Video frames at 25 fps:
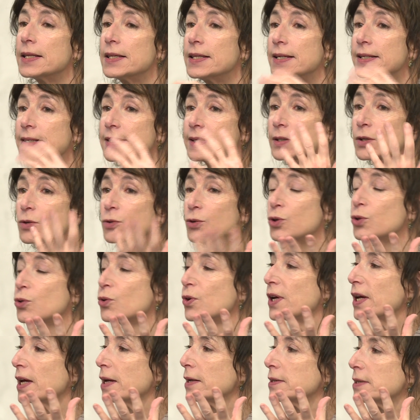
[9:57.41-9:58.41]
this
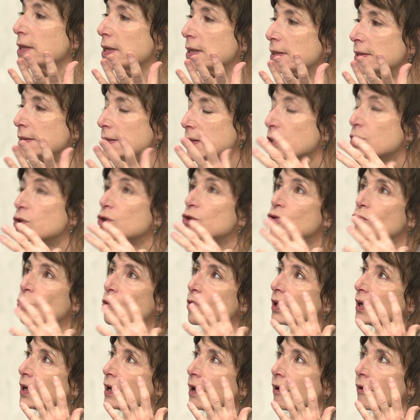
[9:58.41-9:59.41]
couturier does
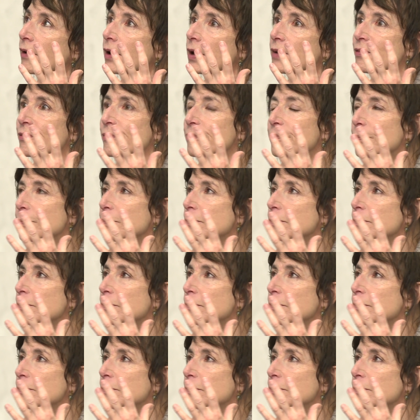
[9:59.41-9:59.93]
extraordinary,